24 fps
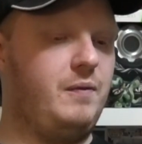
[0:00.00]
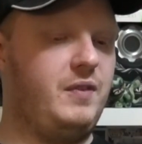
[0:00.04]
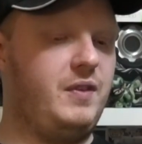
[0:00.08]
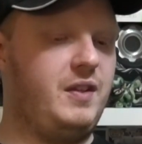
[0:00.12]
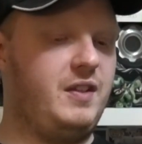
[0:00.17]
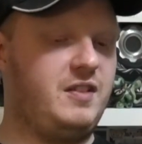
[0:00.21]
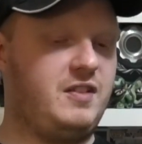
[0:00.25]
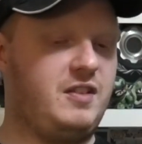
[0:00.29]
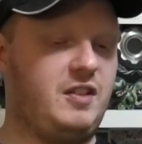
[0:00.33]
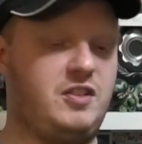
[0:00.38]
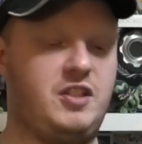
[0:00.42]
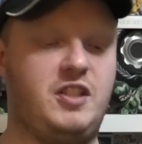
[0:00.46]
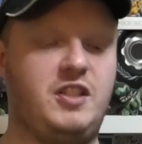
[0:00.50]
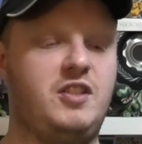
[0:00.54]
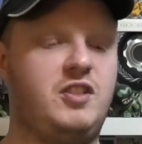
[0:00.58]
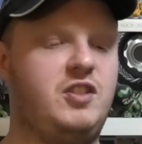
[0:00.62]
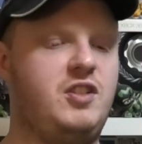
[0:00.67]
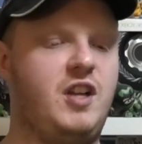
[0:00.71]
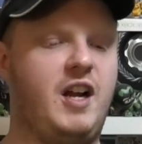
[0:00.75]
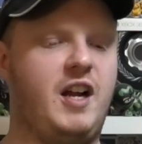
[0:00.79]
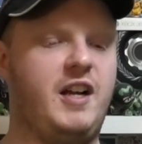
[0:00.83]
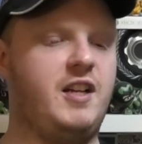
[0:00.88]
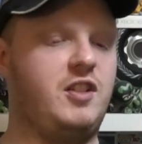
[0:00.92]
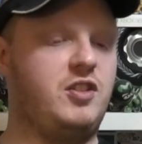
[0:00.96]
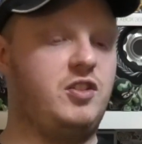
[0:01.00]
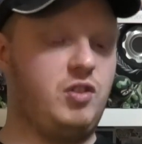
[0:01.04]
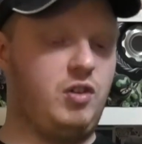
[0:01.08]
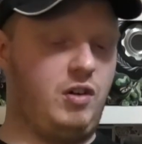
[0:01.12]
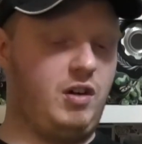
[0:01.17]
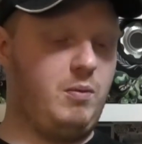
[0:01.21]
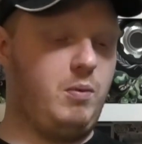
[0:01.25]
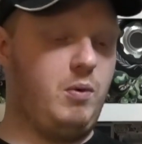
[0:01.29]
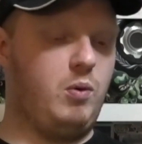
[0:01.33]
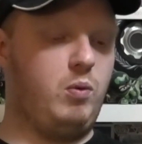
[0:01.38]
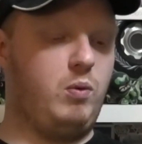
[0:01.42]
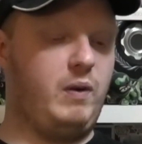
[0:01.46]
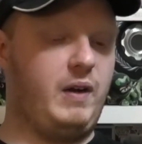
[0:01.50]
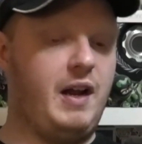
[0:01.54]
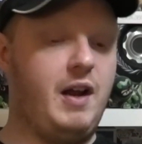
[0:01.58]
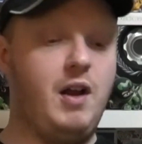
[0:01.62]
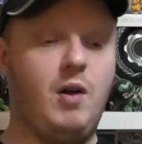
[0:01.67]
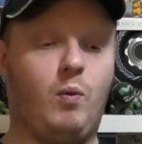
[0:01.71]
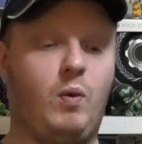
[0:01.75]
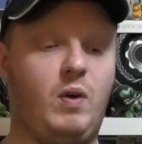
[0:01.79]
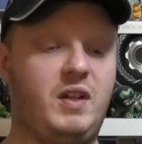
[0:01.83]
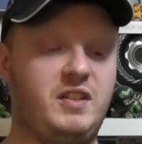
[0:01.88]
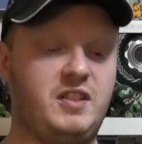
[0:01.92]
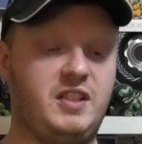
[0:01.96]
such an enjoyable
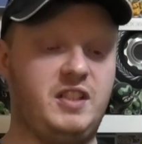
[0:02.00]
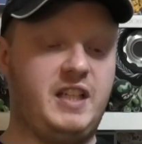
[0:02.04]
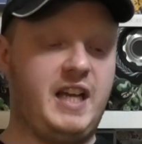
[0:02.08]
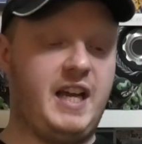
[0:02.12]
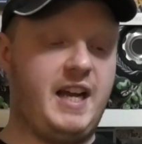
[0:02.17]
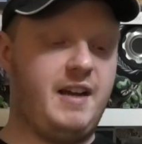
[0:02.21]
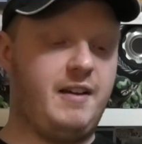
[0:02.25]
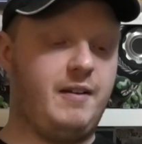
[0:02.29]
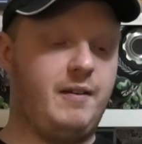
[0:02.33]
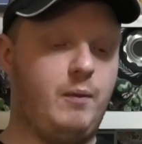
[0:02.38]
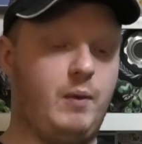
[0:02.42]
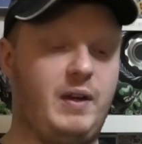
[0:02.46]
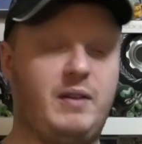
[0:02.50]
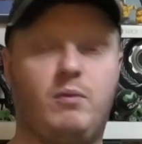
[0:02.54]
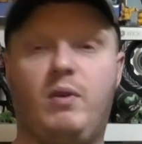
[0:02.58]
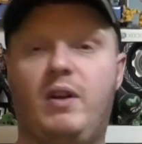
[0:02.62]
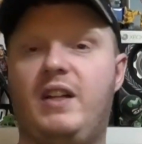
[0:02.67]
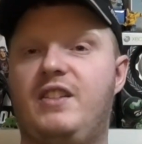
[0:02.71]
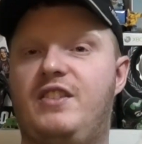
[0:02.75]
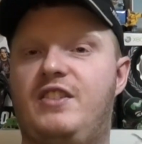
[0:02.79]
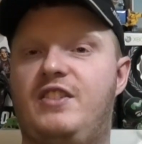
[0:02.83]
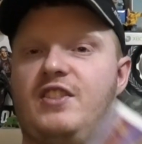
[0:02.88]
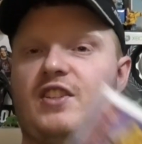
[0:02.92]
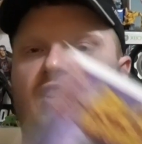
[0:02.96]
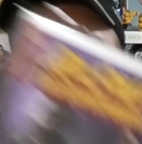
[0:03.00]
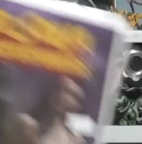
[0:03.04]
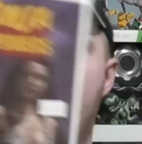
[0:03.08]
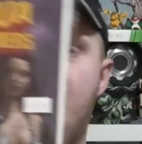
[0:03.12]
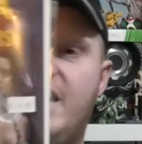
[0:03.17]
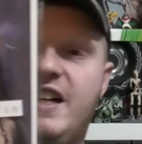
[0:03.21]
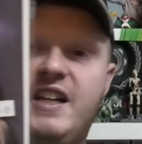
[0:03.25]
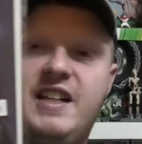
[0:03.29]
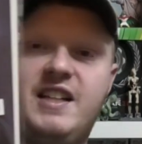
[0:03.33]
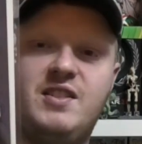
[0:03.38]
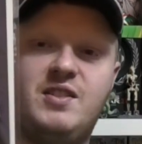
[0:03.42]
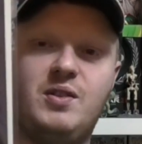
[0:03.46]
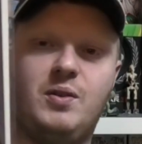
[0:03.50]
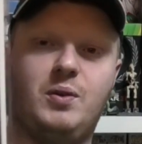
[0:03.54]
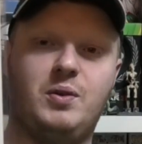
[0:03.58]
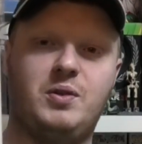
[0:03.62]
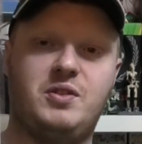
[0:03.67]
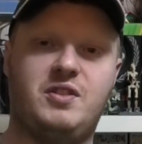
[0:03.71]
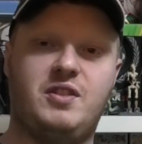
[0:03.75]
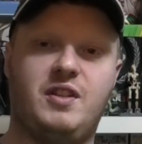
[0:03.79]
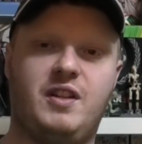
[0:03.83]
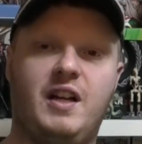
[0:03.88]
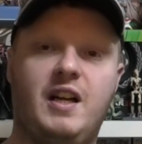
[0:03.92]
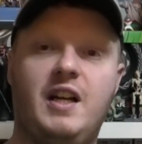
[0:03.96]
read. Once again, when Red Sonja is
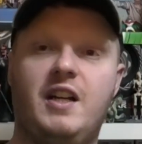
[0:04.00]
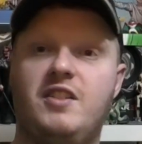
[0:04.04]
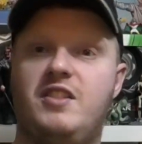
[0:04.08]
also...